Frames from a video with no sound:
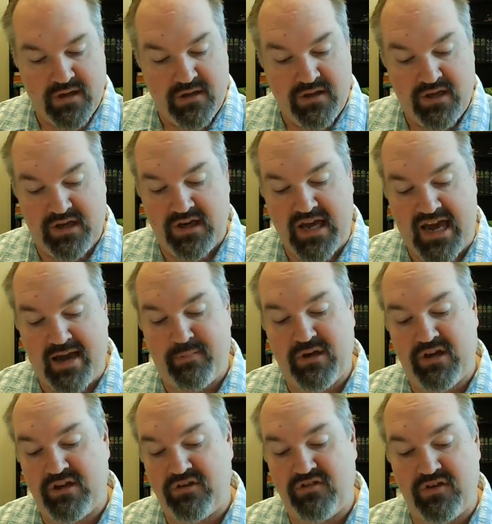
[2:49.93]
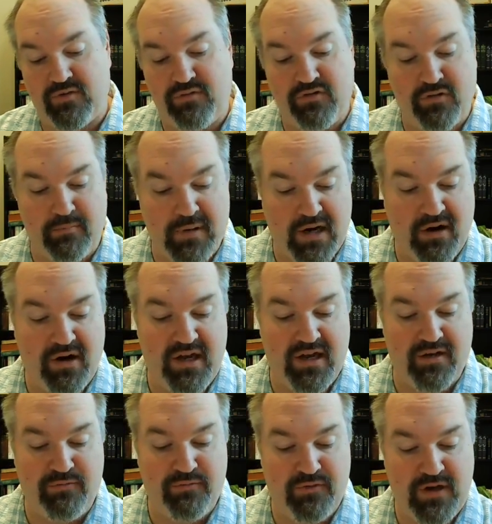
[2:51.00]
The inhabitants of
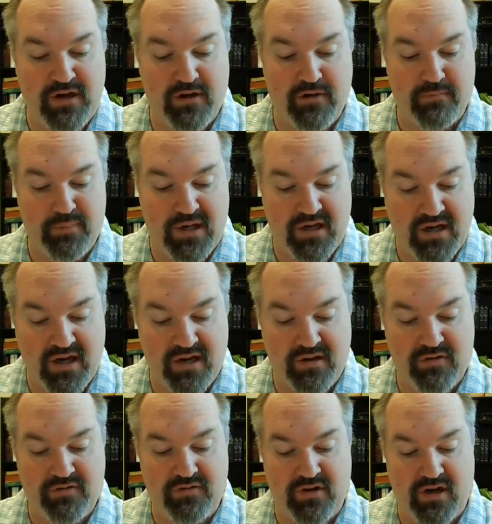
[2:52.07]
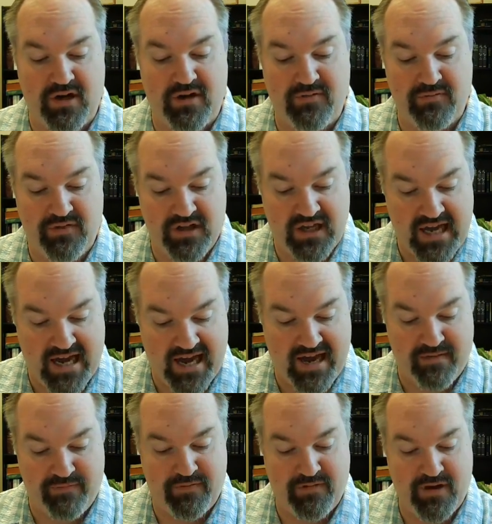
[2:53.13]
Samaria fear because of the
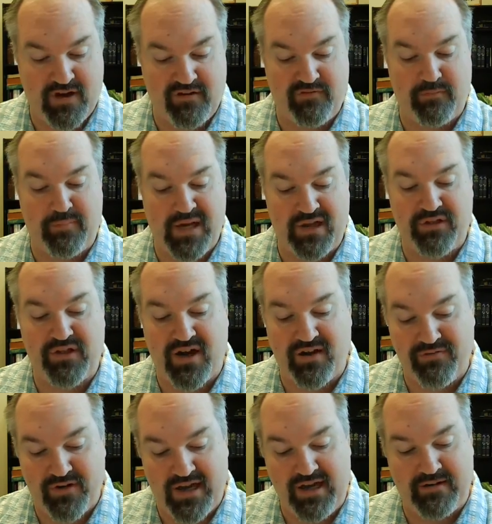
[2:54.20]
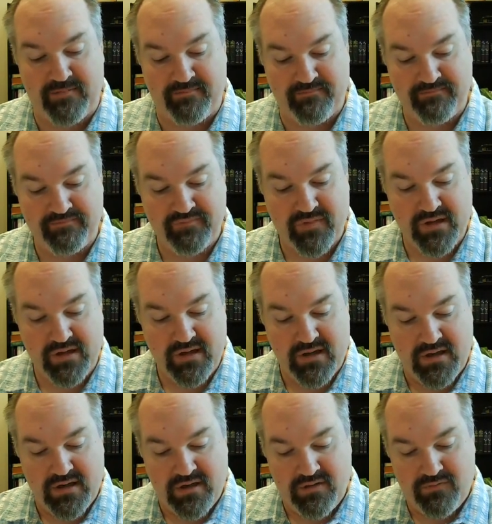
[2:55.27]
calf of Beth Aven,
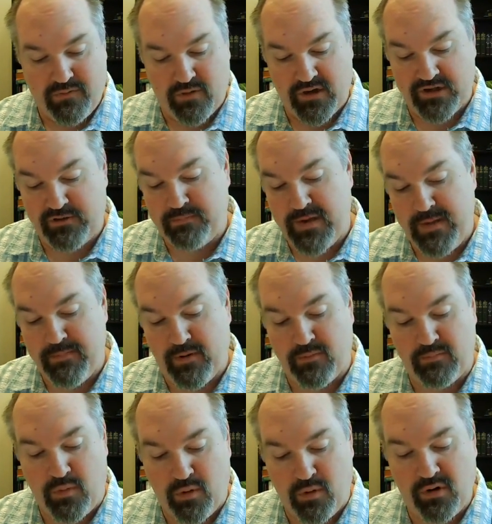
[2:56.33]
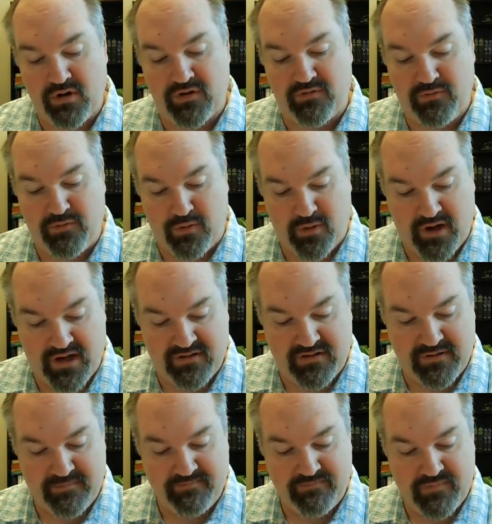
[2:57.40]
for its people mourn for it,
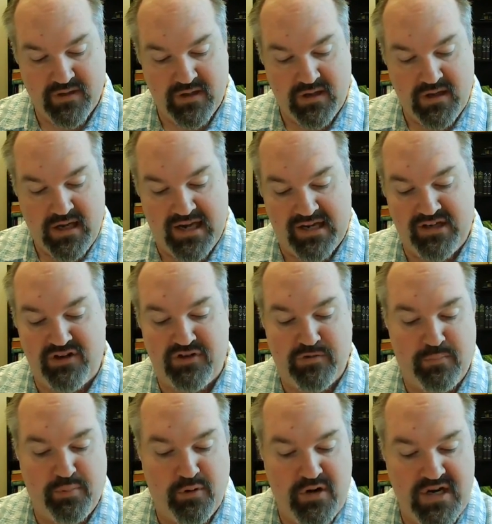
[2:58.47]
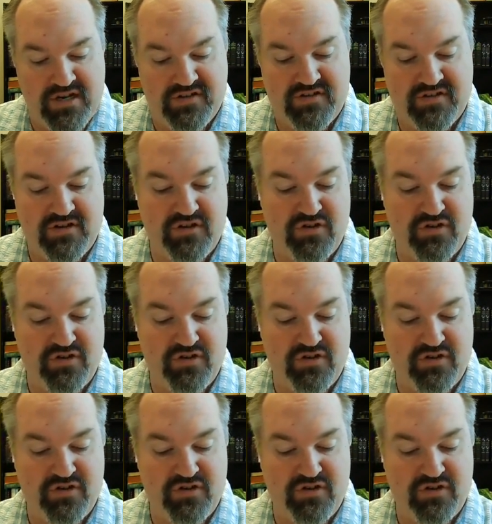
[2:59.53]
and its priests